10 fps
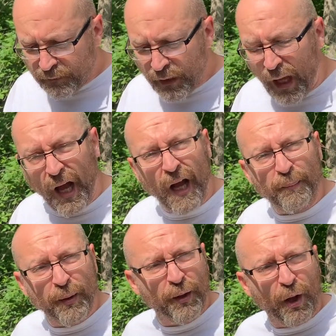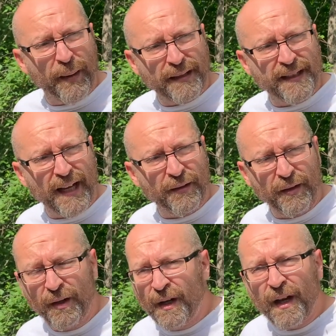Put it all back
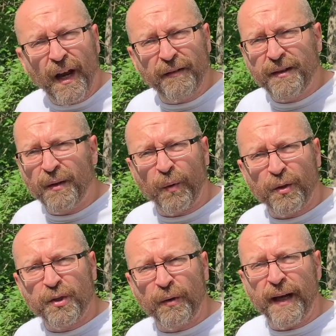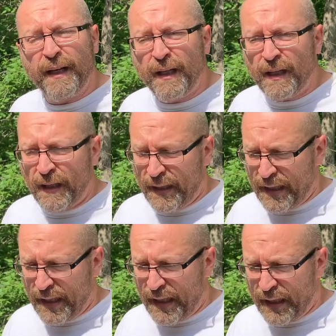together. Everything works great,
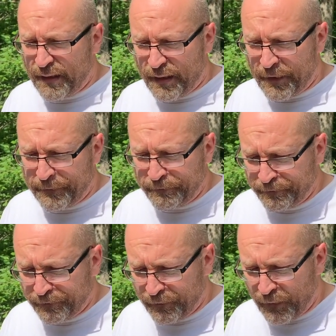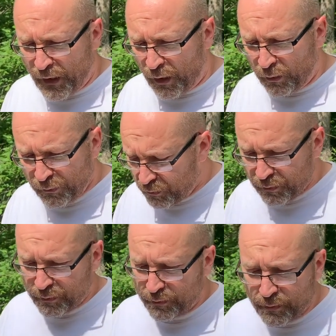and you know,
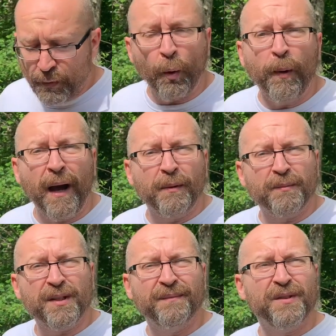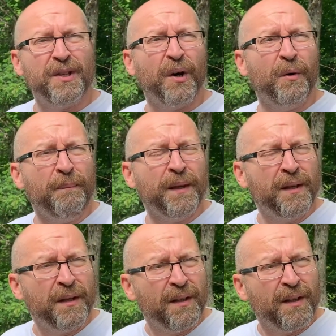no problems. So a